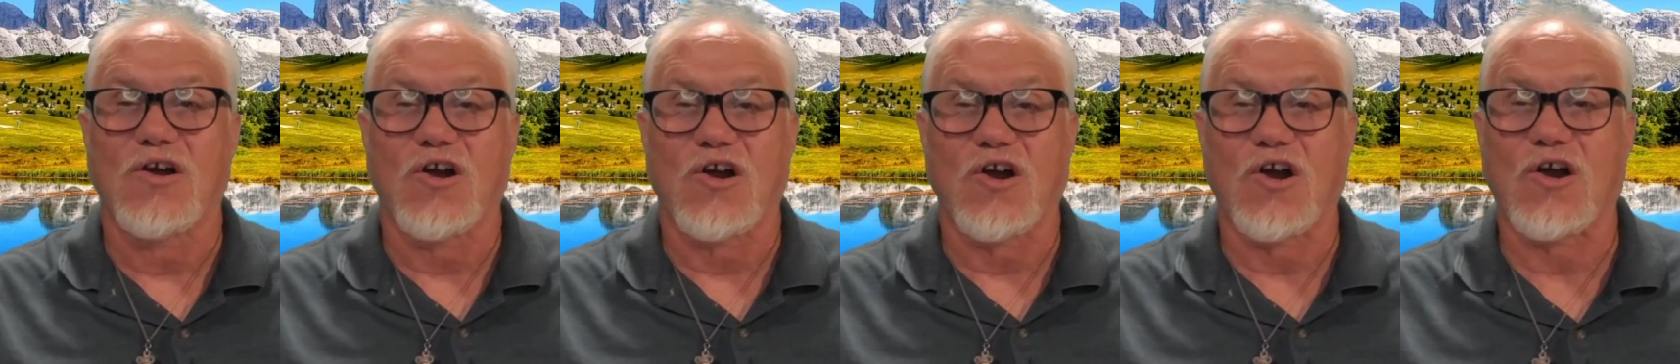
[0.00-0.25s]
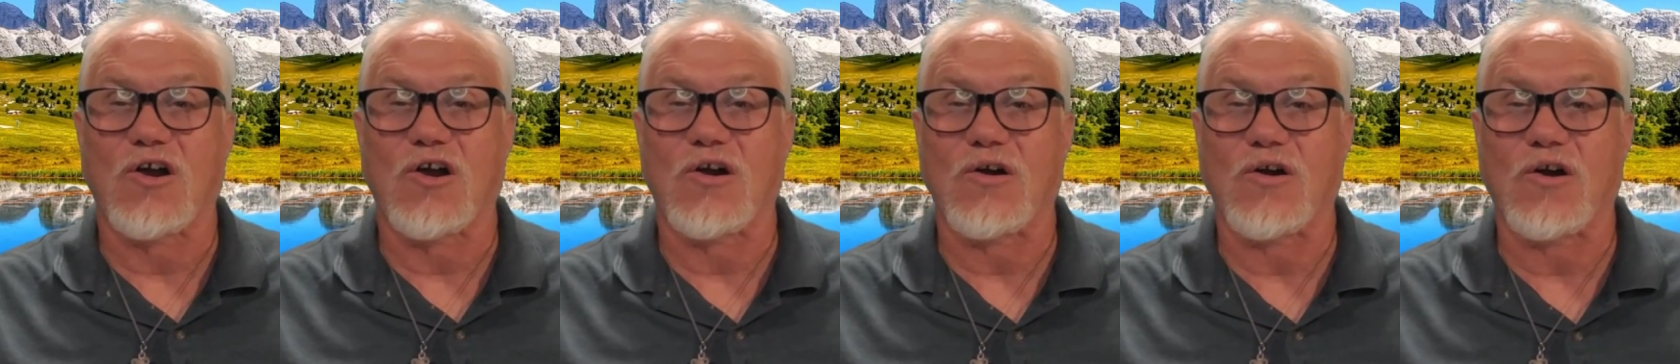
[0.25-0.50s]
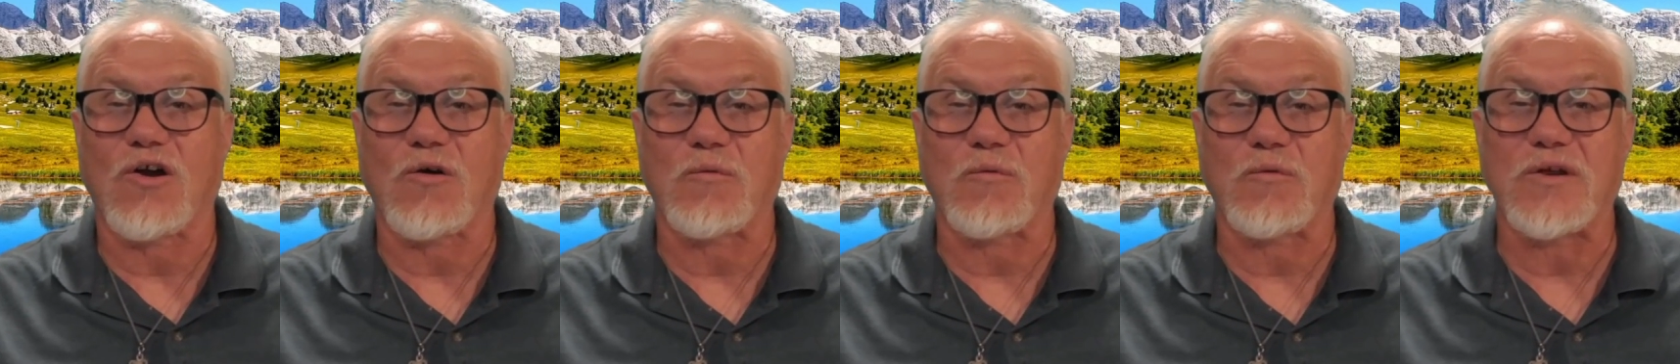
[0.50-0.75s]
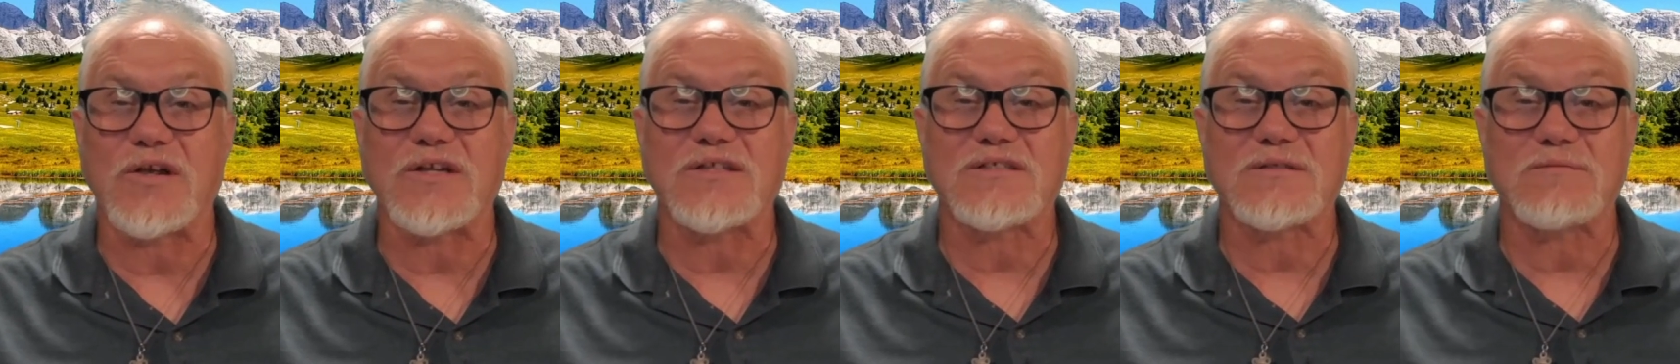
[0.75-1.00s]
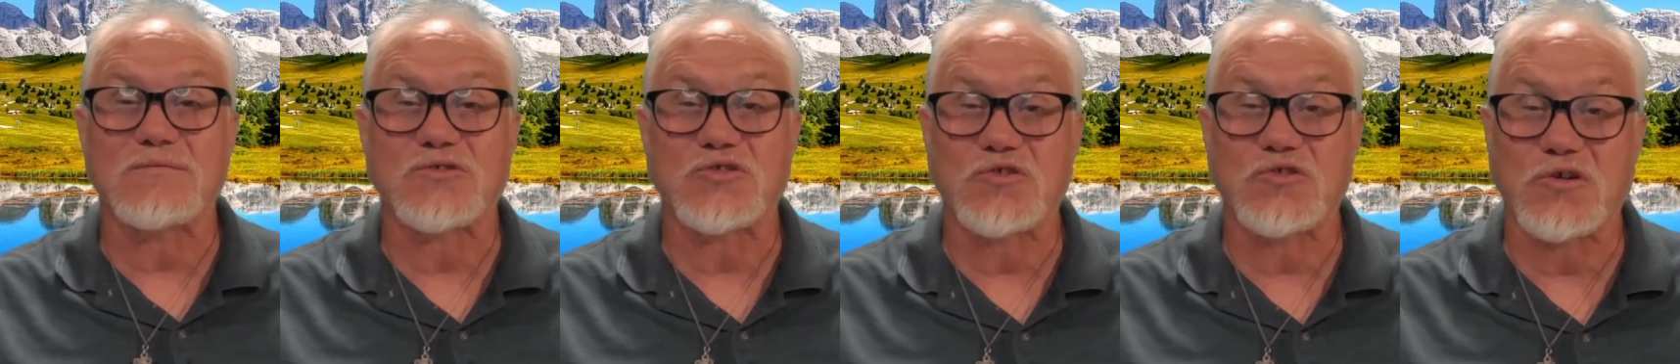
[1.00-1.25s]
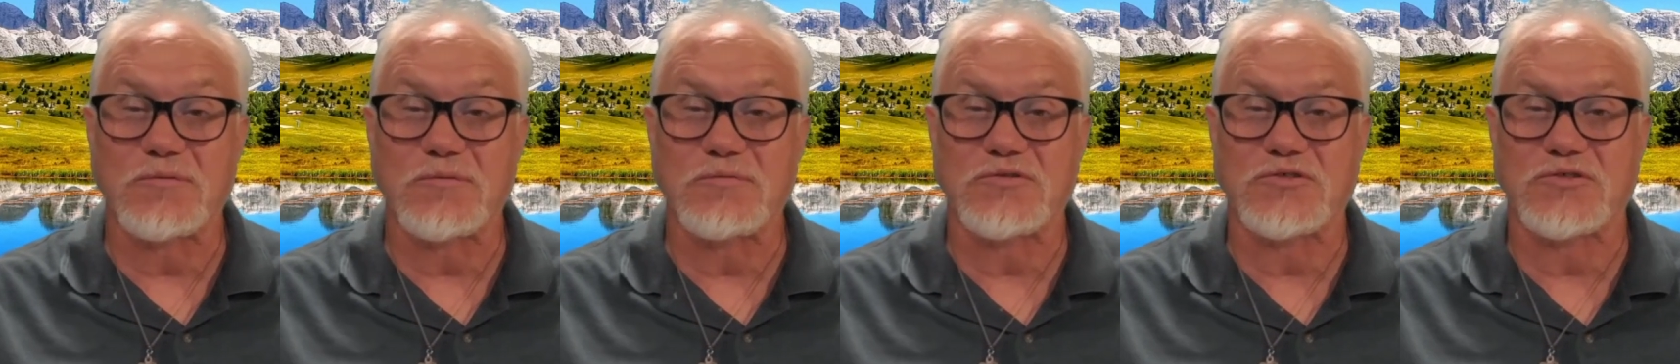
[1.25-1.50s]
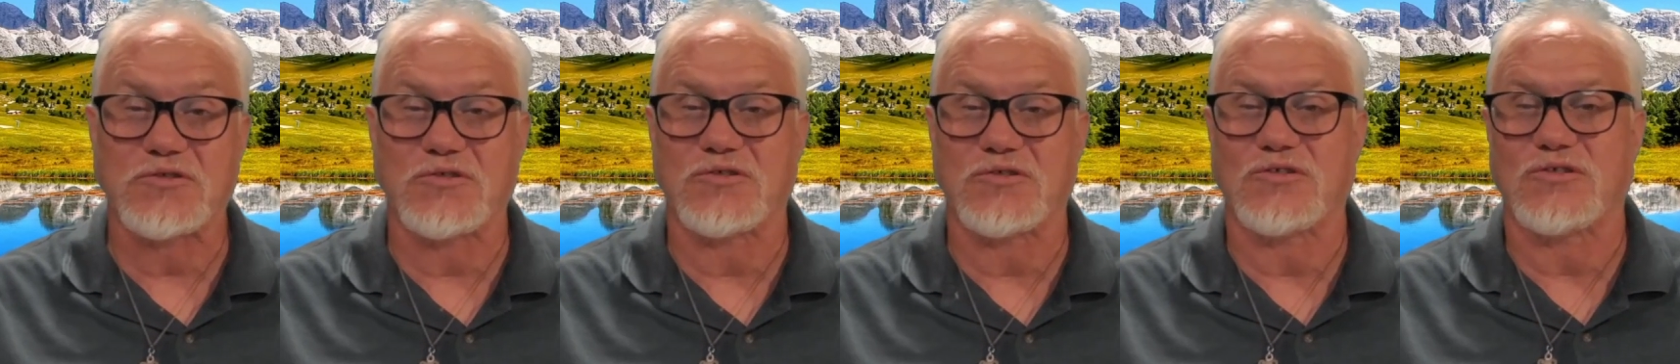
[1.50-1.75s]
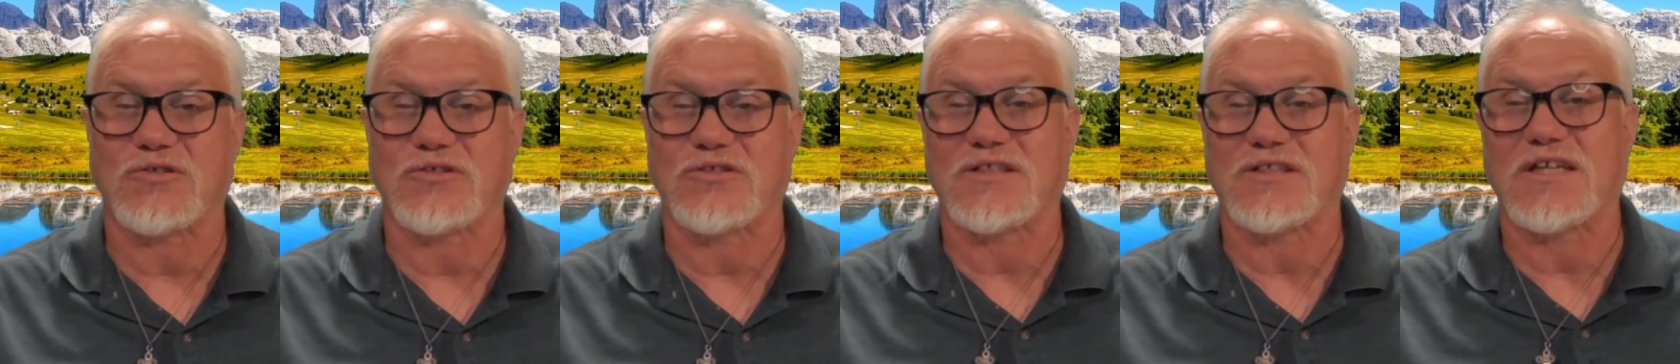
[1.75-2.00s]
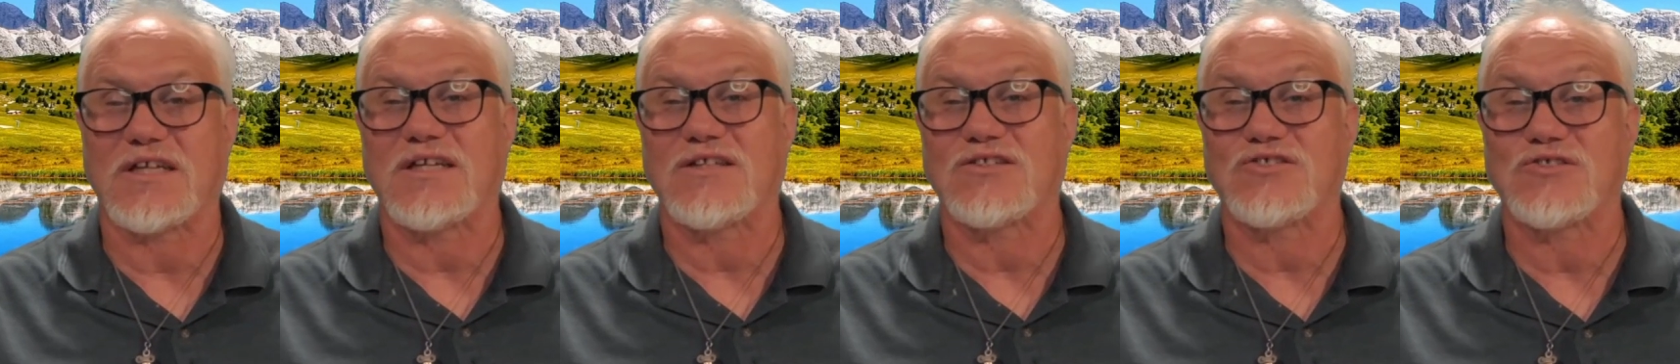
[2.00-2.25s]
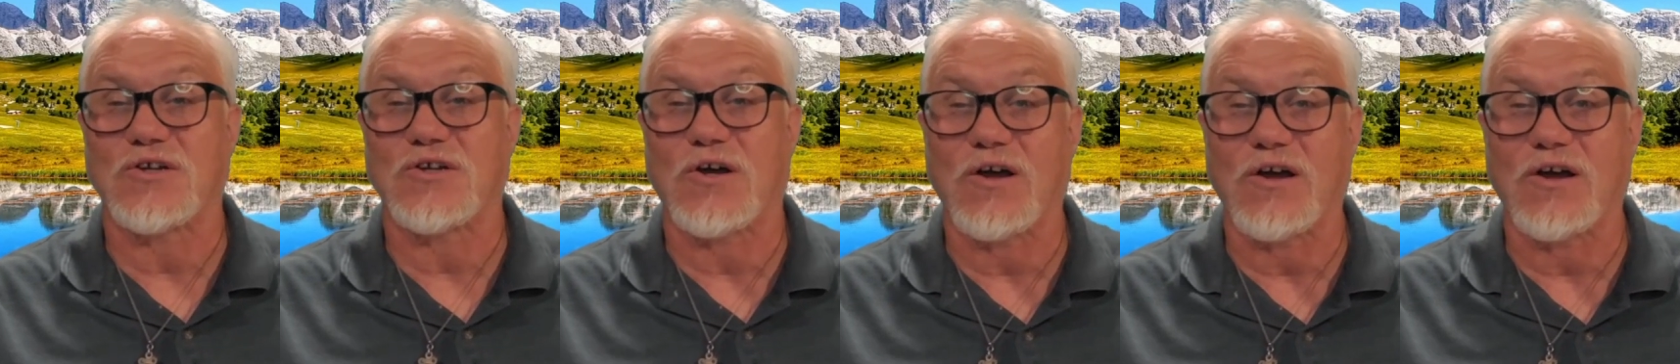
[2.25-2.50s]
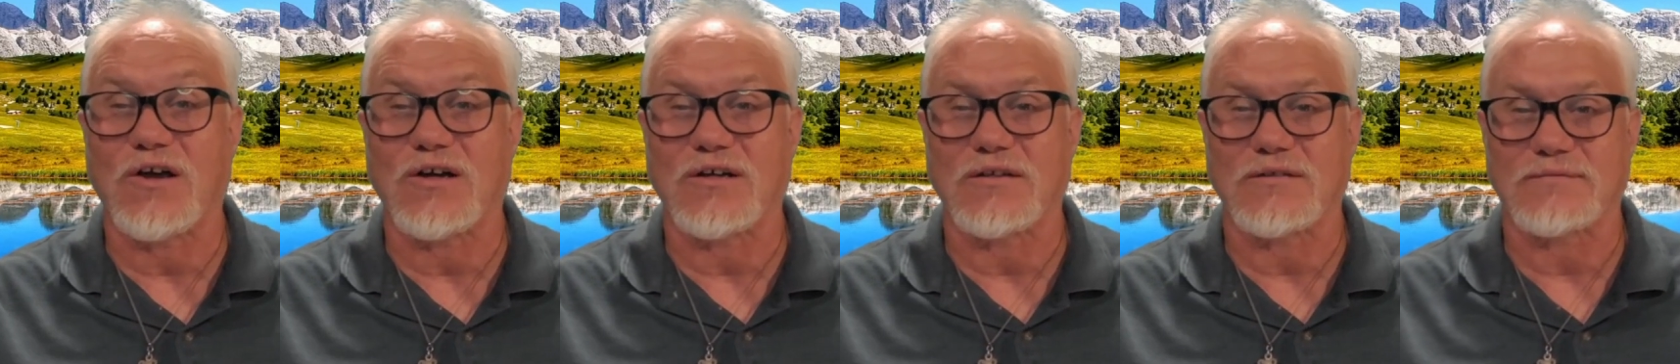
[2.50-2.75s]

or read some scripture or sing a song.